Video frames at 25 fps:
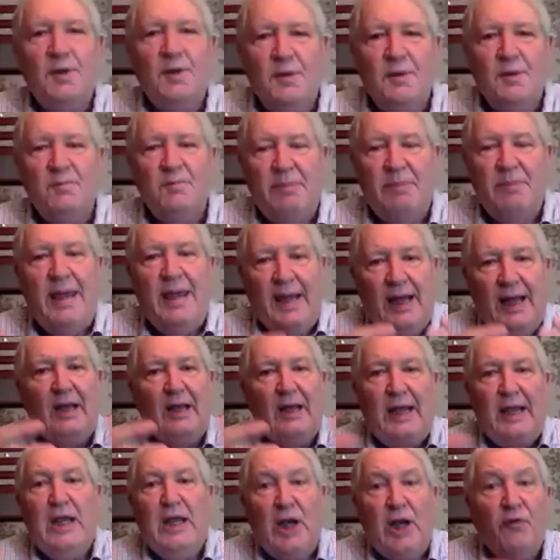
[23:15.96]
being a
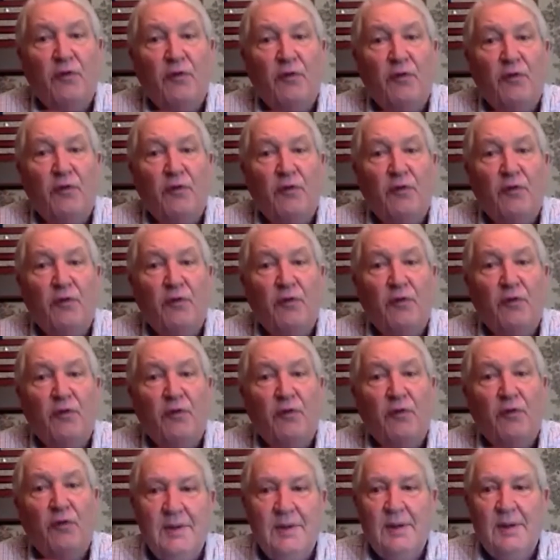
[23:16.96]
leader for
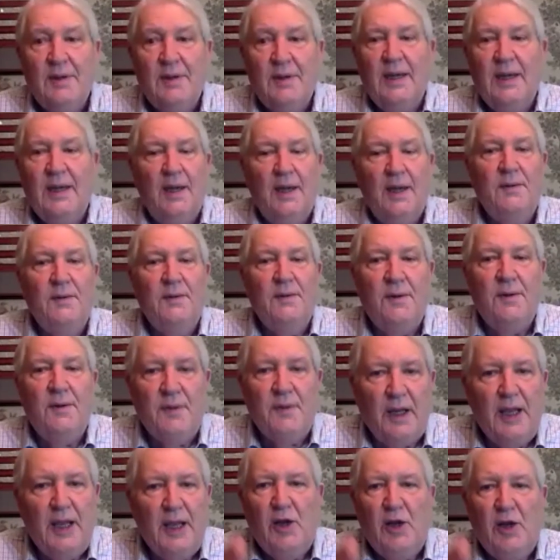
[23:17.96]
us in
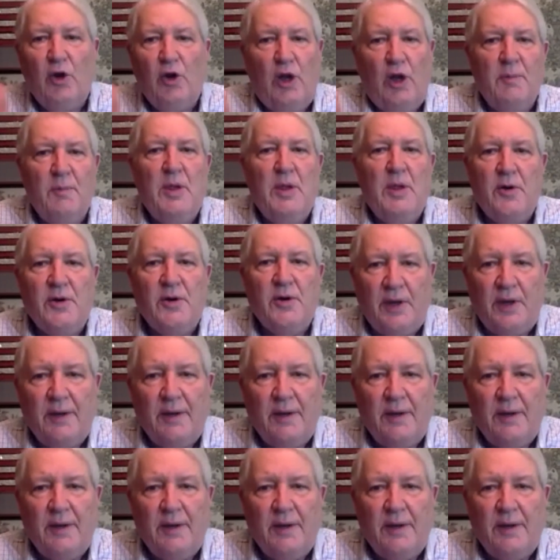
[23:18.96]
the legal community.